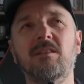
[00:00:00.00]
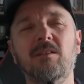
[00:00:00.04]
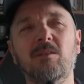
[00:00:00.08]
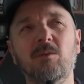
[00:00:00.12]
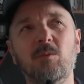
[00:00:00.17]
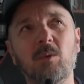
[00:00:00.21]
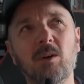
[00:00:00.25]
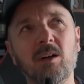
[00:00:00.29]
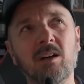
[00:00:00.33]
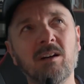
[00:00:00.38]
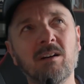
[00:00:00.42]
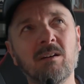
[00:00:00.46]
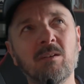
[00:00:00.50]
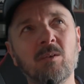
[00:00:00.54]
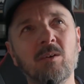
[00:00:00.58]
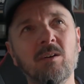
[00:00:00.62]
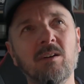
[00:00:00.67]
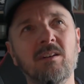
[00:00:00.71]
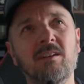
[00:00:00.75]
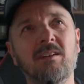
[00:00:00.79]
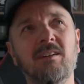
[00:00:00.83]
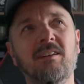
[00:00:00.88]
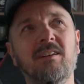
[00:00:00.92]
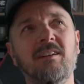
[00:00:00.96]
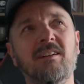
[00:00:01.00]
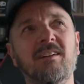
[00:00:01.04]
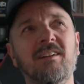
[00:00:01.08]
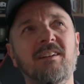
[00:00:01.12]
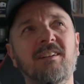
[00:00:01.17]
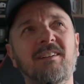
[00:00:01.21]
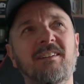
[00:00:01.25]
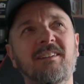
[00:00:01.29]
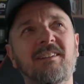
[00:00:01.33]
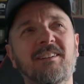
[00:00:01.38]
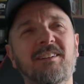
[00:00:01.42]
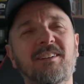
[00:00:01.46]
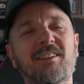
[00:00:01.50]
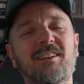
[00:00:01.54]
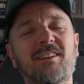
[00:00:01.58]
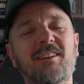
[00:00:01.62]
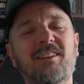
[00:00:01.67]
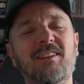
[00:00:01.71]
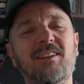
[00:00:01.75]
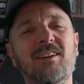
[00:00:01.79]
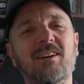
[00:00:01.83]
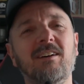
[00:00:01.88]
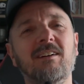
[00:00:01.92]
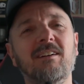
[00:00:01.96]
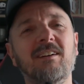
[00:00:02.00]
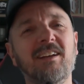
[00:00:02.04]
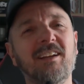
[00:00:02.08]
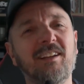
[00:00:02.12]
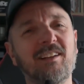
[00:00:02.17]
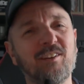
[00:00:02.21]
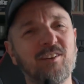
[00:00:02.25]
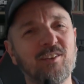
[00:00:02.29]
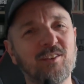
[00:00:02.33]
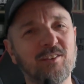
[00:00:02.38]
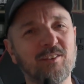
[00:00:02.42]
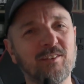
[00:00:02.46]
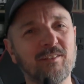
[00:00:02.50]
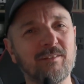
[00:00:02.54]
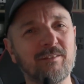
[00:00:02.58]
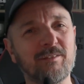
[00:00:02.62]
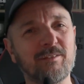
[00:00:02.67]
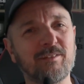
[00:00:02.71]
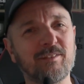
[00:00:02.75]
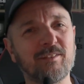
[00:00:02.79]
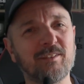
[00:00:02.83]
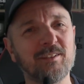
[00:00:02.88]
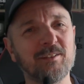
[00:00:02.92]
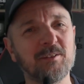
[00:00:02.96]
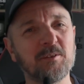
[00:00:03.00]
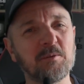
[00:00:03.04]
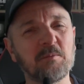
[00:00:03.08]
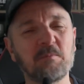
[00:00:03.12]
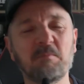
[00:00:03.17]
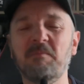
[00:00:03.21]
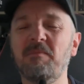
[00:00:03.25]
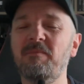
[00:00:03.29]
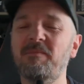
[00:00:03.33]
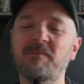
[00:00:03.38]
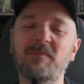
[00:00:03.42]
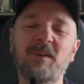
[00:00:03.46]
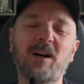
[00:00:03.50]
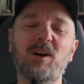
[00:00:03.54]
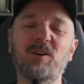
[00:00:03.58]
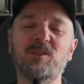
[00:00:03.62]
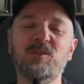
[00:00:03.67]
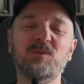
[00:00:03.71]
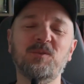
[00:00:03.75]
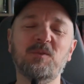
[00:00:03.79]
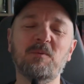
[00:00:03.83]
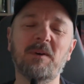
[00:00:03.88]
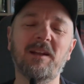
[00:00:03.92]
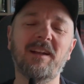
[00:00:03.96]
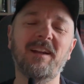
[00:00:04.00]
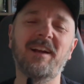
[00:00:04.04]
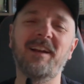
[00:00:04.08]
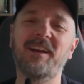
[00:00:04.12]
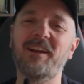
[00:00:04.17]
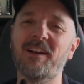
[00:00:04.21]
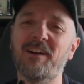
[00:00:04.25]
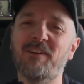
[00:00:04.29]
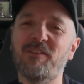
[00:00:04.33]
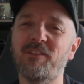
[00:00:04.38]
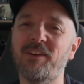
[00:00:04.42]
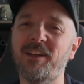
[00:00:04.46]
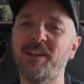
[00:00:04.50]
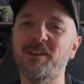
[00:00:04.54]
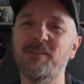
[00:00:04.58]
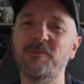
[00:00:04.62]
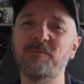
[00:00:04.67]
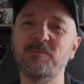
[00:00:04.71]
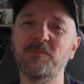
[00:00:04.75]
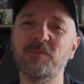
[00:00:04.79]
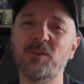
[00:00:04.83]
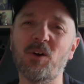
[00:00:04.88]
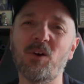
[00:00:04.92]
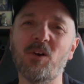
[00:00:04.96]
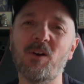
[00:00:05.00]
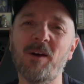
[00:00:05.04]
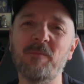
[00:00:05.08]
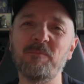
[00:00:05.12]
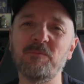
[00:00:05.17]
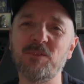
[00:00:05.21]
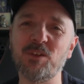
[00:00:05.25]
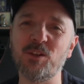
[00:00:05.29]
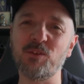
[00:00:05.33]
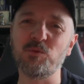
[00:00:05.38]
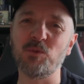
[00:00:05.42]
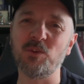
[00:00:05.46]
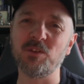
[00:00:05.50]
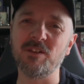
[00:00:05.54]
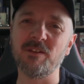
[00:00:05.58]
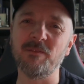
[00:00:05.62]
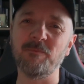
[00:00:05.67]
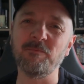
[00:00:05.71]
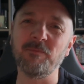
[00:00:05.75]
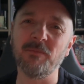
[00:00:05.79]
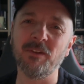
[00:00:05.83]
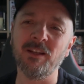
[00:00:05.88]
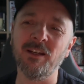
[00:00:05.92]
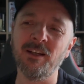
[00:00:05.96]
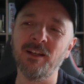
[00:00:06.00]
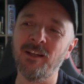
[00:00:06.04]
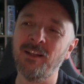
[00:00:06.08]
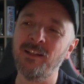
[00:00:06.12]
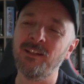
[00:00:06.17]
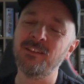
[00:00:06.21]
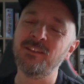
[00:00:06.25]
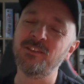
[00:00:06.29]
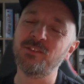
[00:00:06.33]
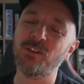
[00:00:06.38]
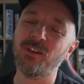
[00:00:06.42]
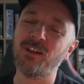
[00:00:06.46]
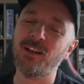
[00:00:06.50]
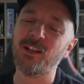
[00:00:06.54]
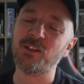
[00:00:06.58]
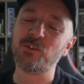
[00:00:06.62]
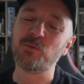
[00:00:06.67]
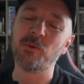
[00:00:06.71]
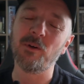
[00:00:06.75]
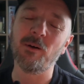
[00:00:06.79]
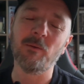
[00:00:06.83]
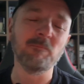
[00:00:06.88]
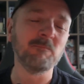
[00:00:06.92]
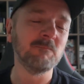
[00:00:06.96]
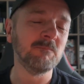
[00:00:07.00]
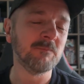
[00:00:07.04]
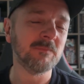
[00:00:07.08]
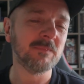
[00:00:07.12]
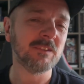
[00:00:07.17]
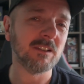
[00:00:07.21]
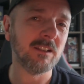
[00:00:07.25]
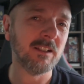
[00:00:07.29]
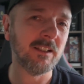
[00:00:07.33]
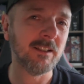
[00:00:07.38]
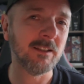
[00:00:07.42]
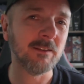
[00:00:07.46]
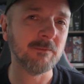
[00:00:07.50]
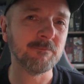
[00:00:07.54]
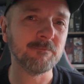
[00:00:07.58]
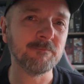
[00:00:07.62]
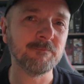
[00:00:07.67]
Well, kind of. I'll talk about that in another video. All right, just watching. Till the next one. See ya.